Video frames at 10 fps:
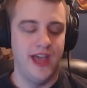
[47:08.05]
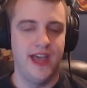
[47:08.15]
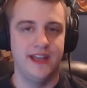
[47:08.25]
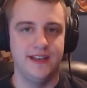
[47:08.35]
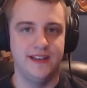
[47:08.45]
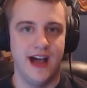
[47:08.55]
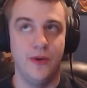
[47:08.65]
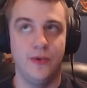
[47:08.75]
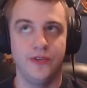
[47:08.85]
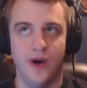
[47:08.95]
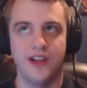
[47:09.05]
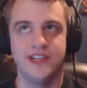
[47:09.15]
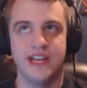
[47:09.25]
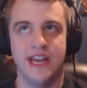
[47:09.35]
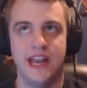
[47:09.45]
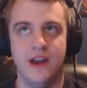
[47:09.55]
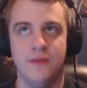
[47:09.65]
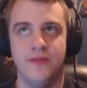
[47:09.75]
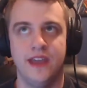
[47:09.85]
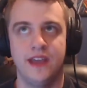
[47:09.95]
and I was watching it and I
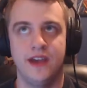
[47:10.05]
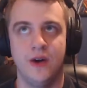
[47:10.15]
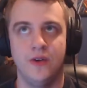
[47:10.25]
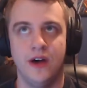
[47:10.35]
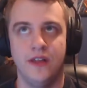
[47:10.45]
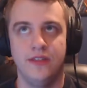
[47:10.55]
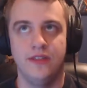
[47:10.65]
remember thinking, I